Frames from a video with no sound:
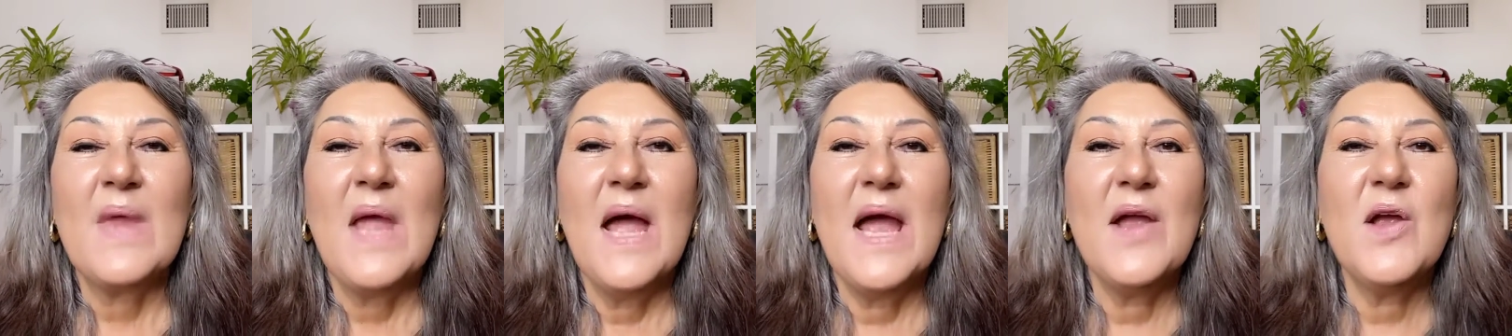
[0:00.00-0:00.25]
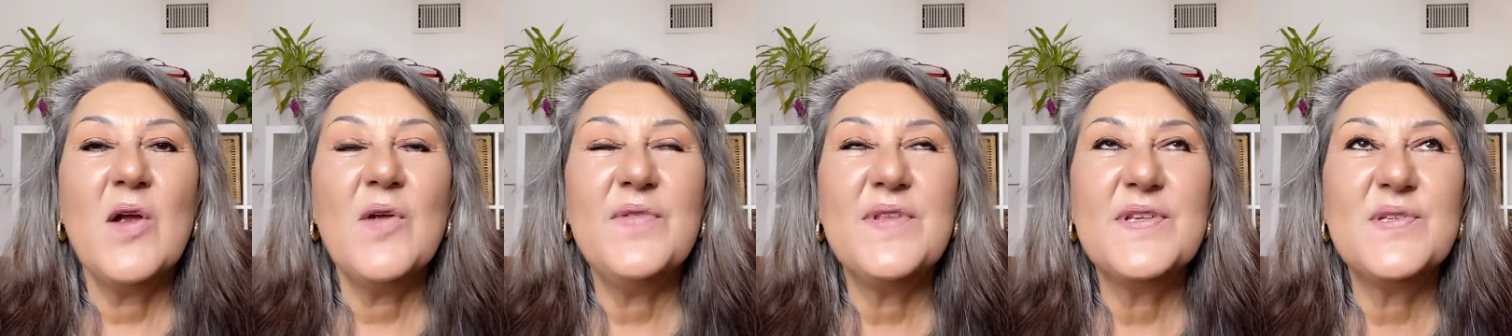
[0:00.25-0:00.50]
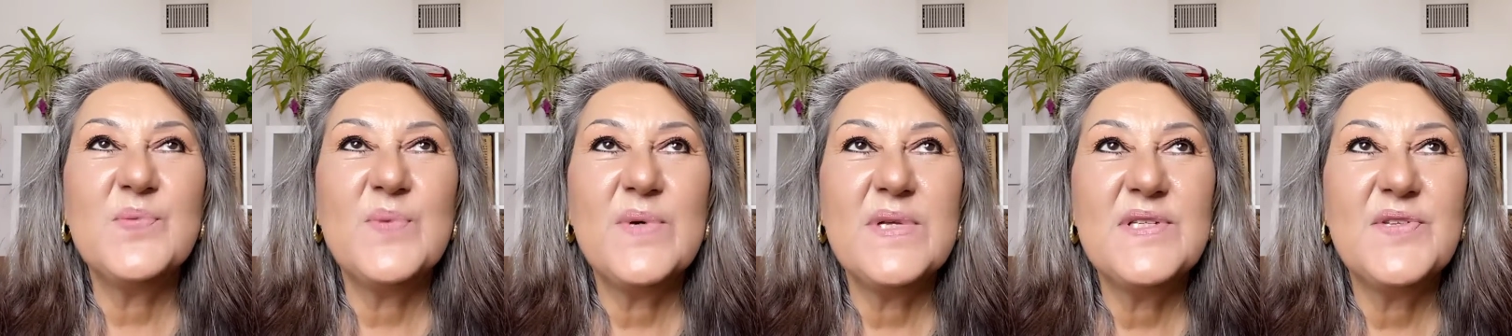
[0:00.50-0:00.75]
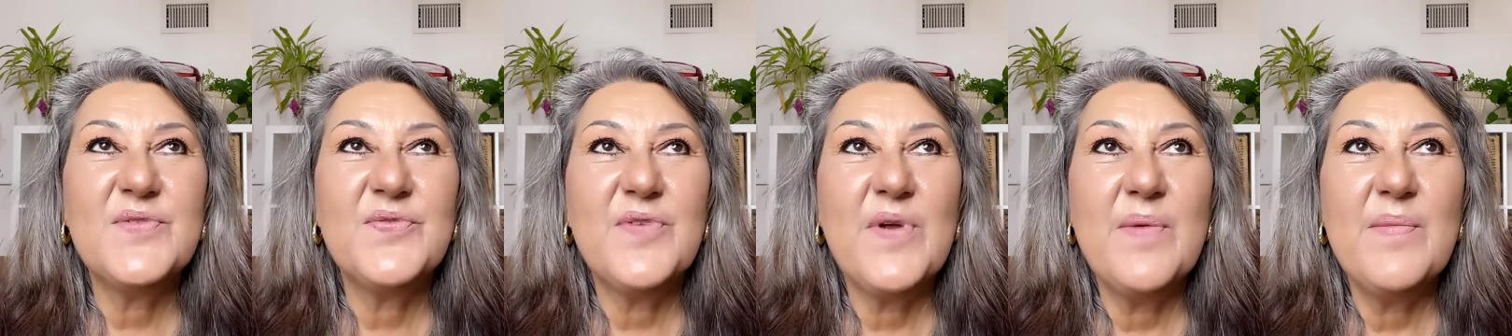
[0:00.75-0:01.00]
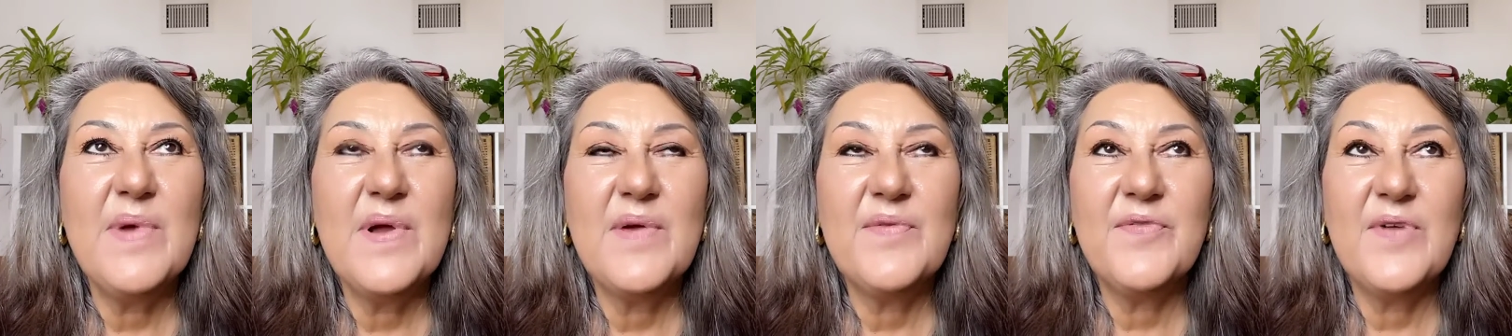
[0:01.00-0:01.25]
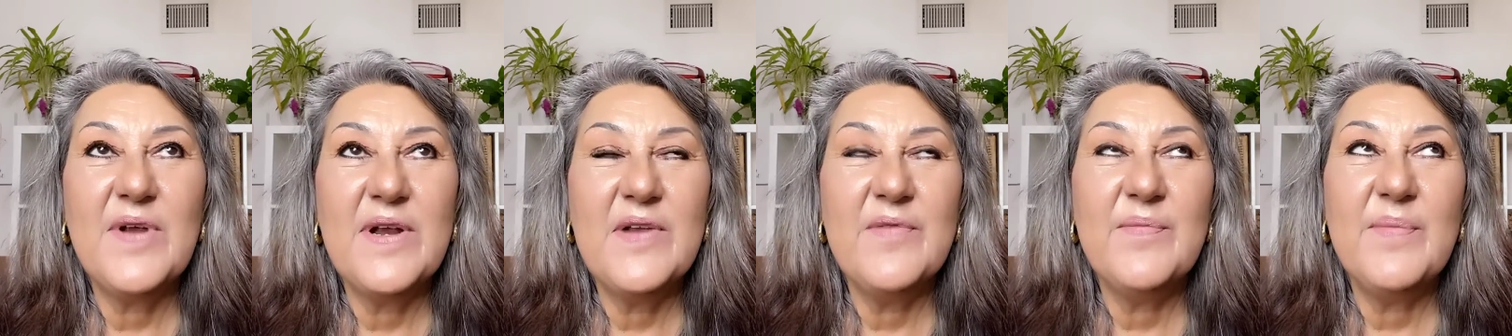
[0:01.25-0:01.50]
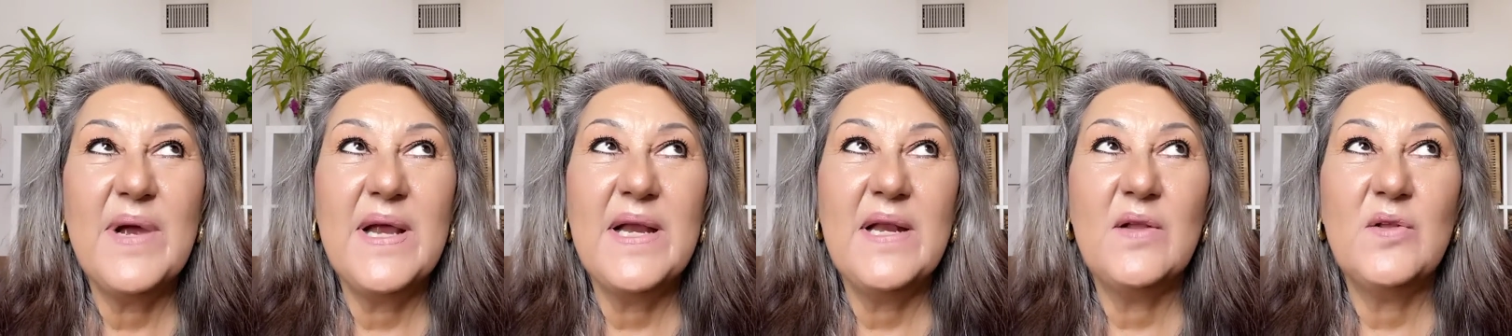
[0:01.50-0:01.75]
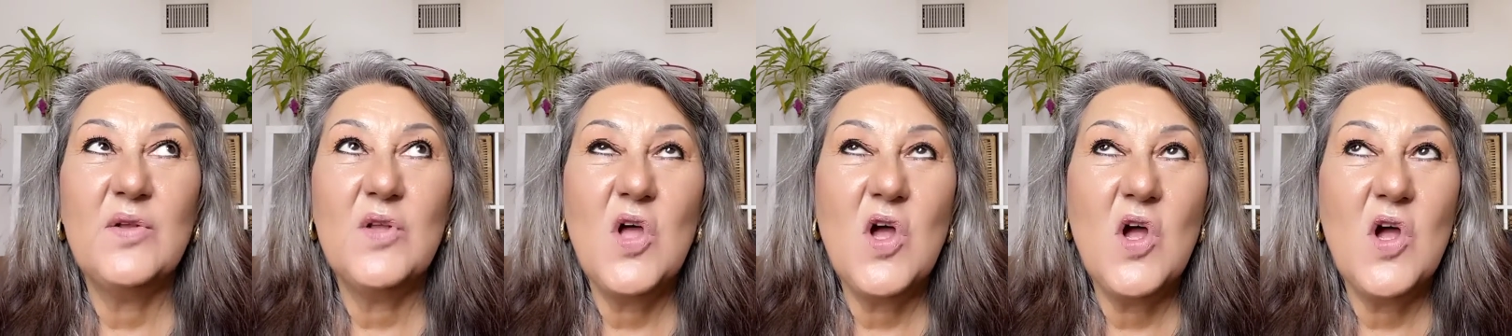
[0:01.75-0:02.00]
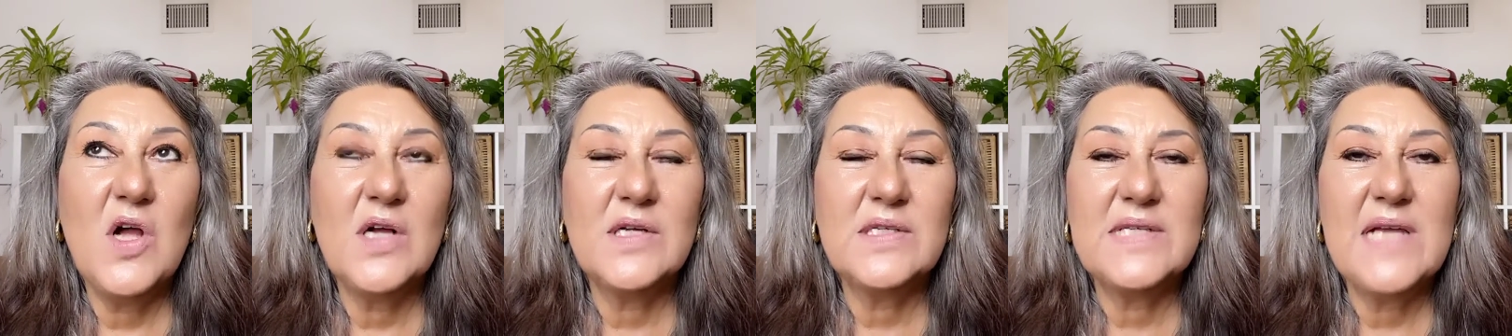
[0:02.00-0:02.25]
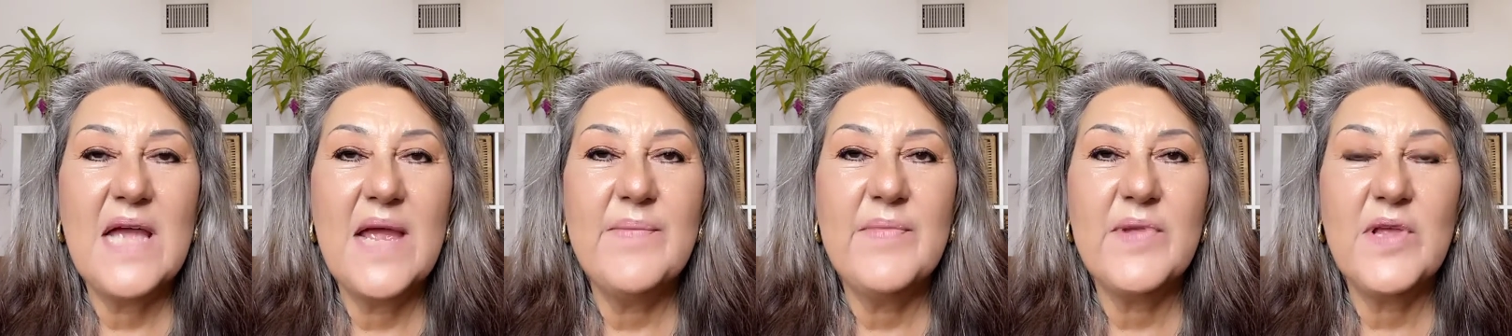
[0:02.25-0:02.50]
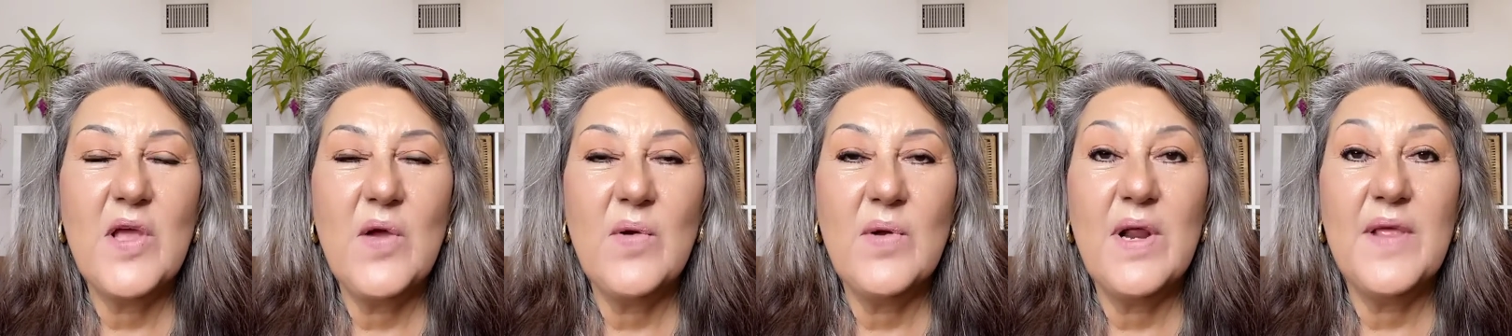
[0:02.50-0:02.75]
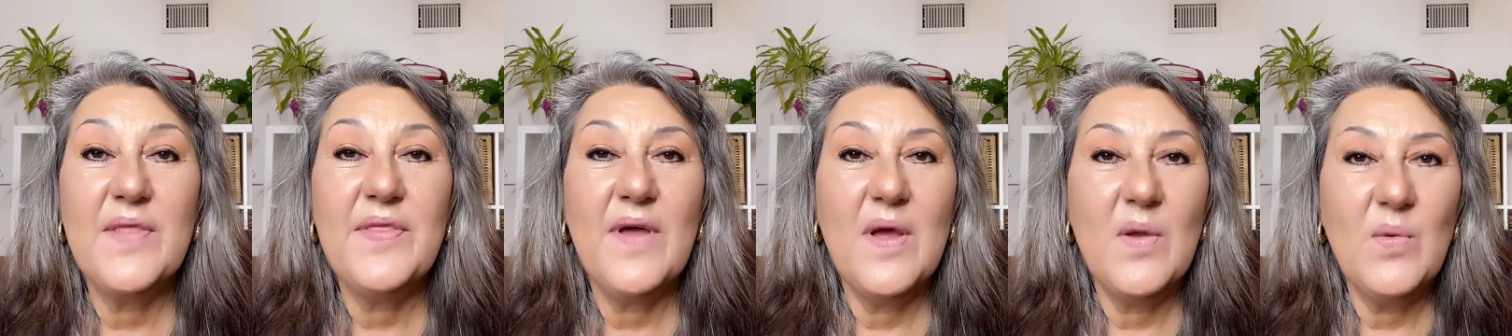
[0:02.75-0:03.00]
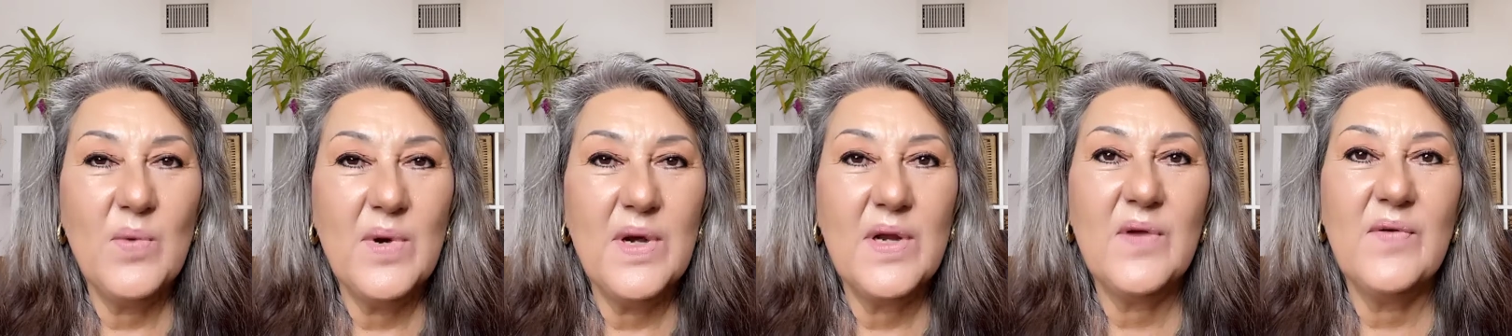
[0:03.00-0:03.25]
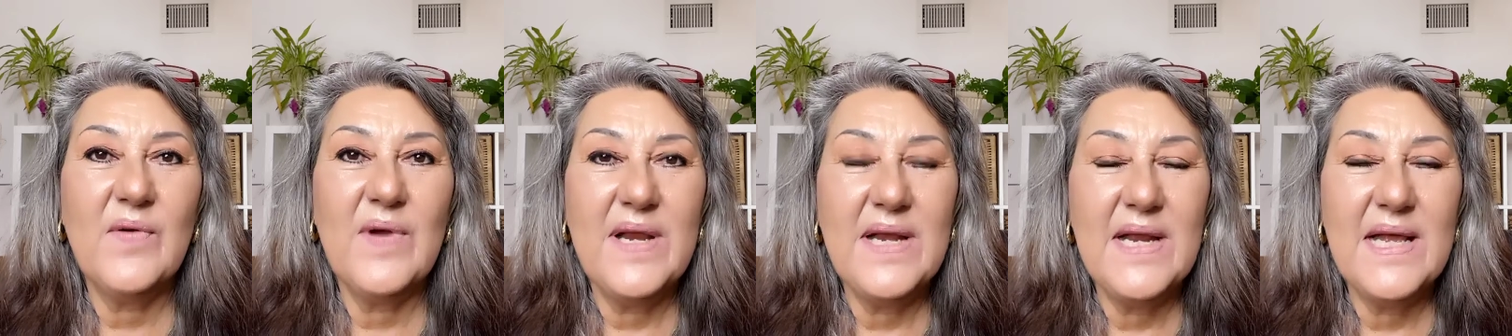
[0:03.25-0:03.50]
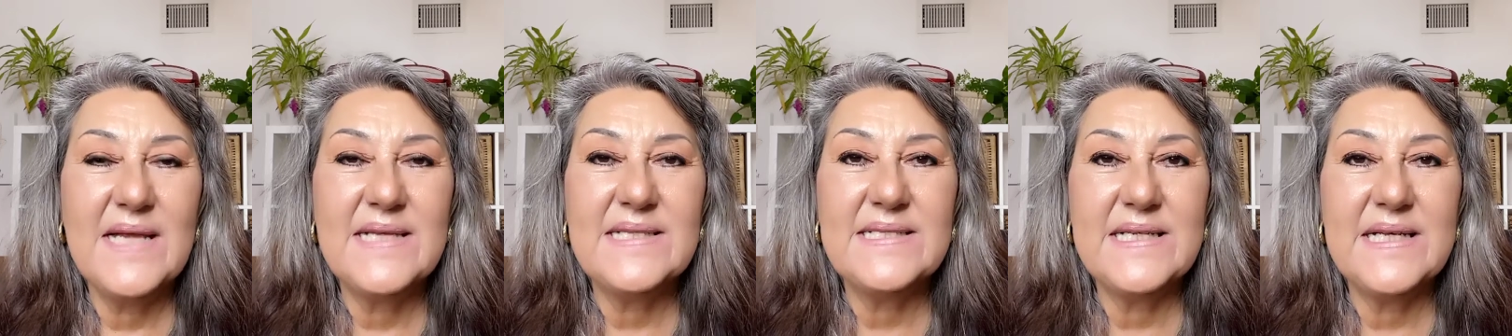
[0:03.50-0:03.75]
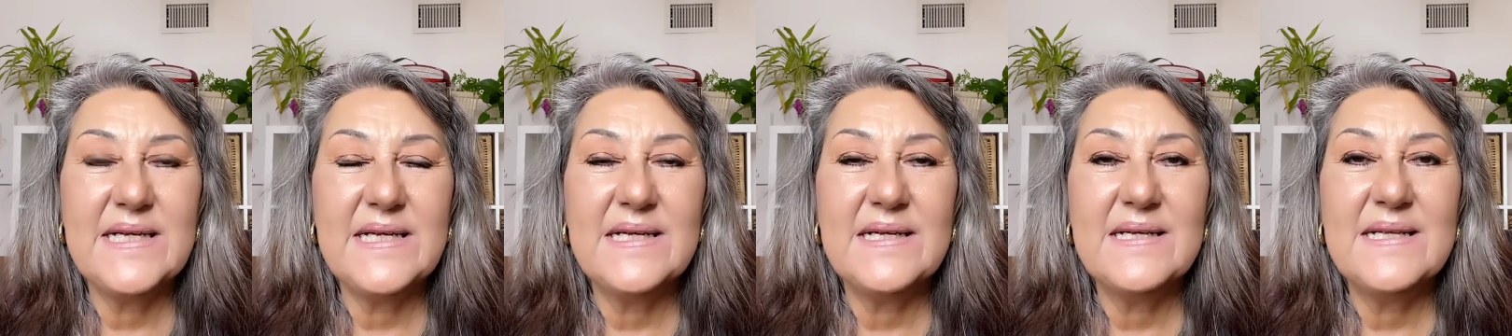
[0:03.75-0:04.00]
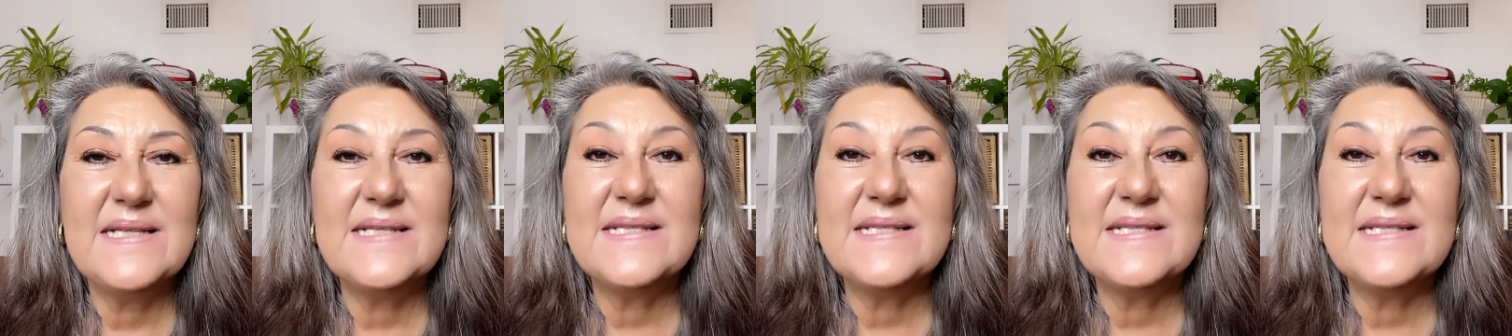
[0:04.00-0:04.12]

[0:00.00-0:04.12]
I heard this once from a friend of mine a long time ago, and I thought, "What a great idea."